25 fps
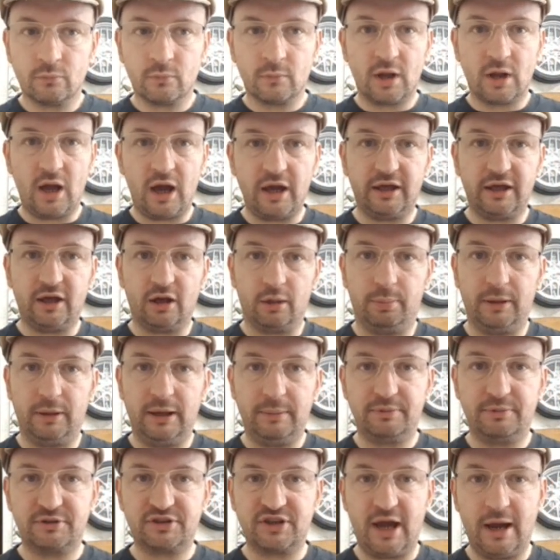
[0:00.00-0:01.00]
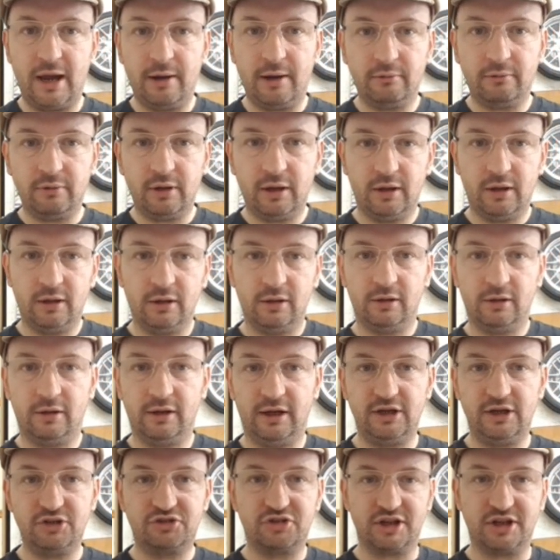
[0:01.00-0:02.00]
Oh, you got a bleeper sound.
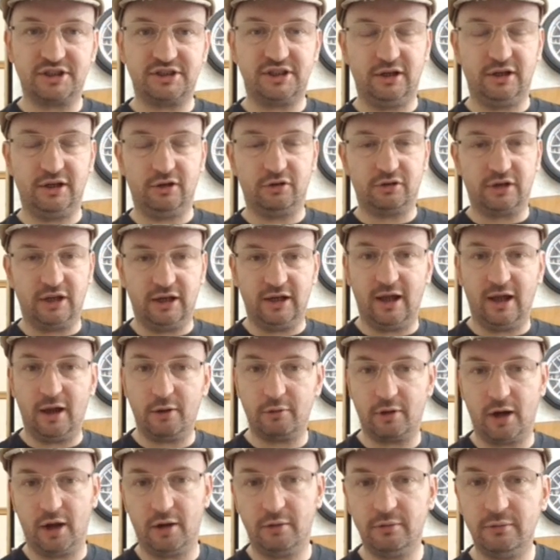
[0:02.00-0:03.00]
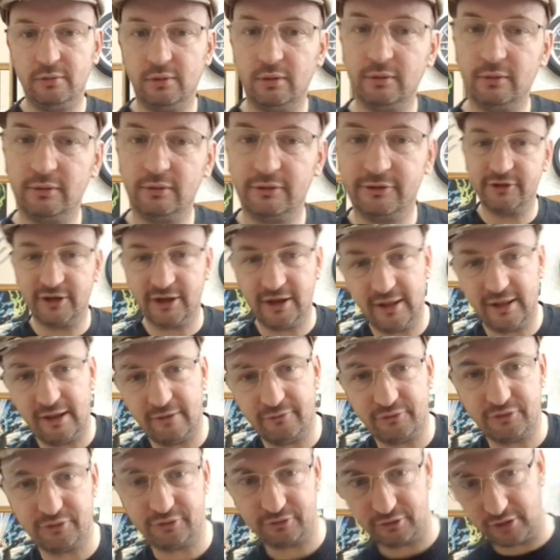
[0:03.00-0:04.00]
Interesting looking logo. I'll you
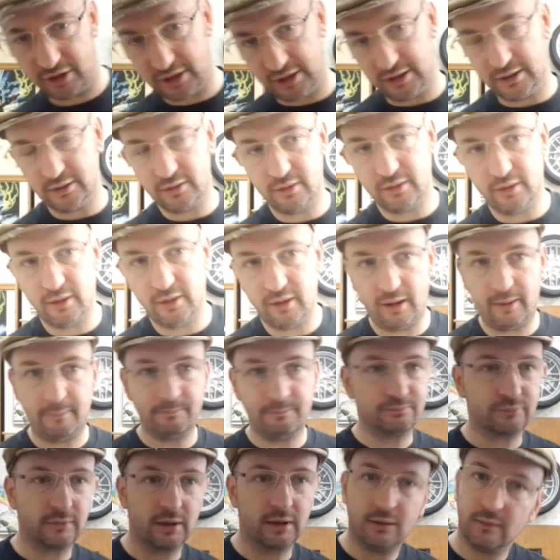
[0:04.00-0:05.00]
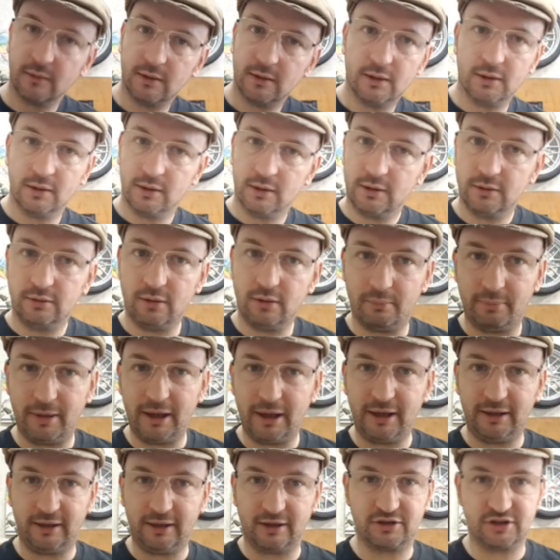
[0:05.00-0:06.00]
that for free. Not
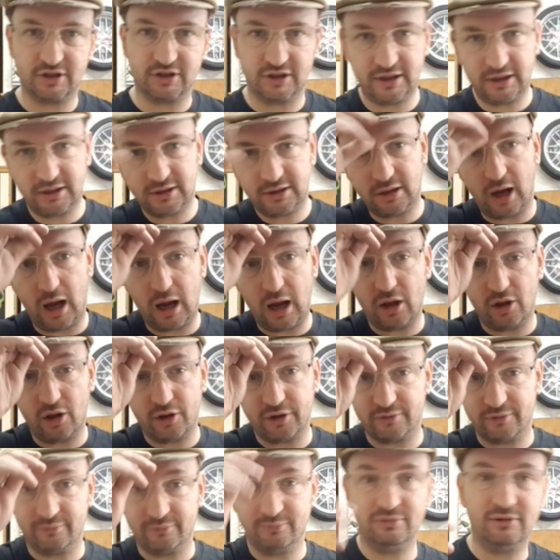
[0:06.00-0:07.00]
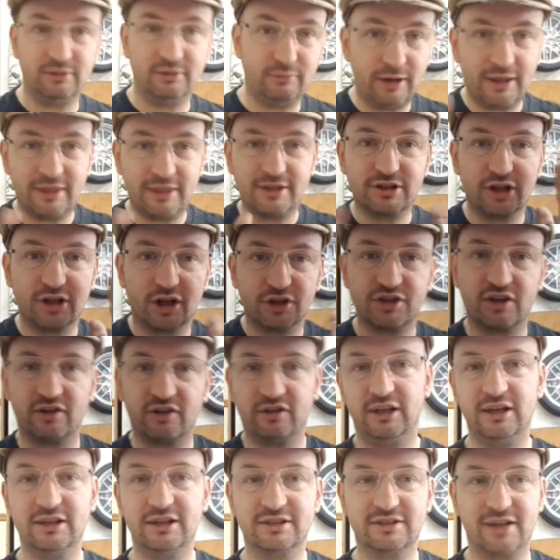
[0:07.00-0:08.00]
bad actually. I like where there's lots
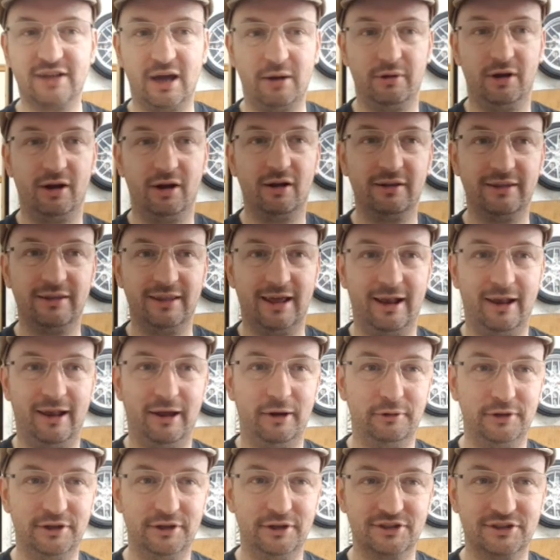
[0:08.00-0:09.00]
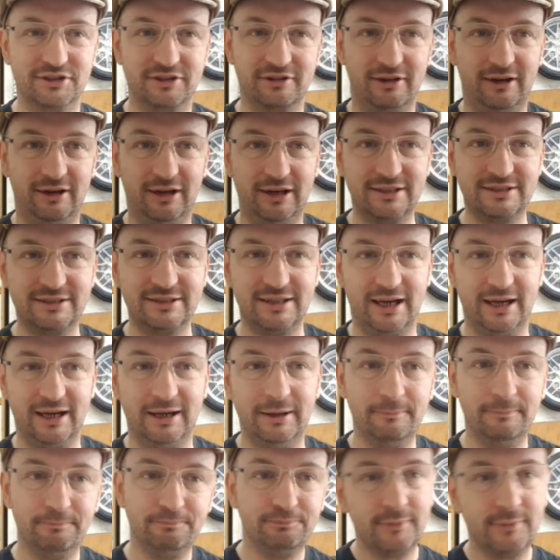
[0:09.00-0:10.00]
of things going on in that loading screen, isn't there?
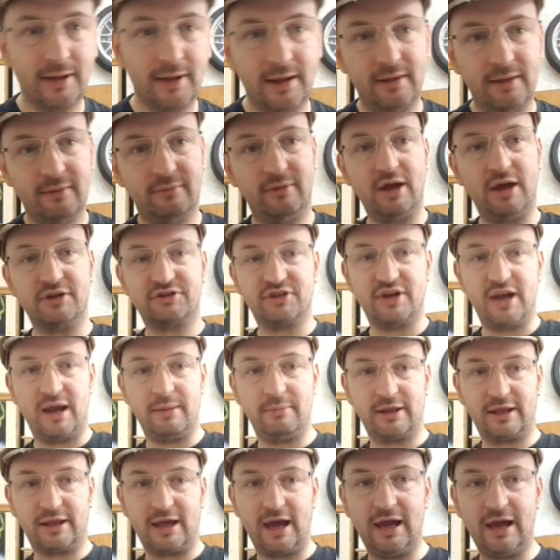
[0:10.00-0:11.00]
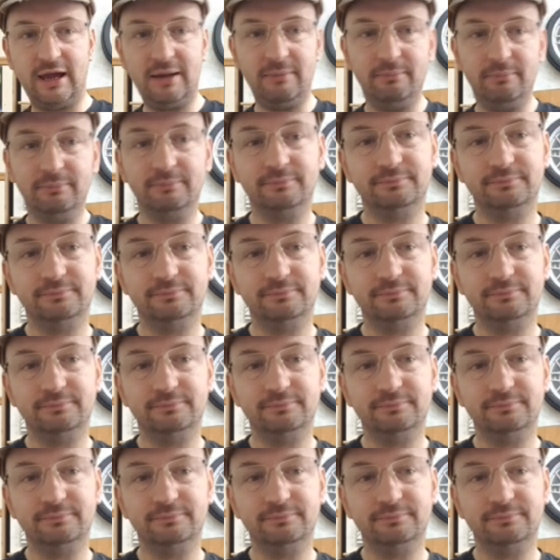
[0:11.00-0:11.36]
There's the name of the game.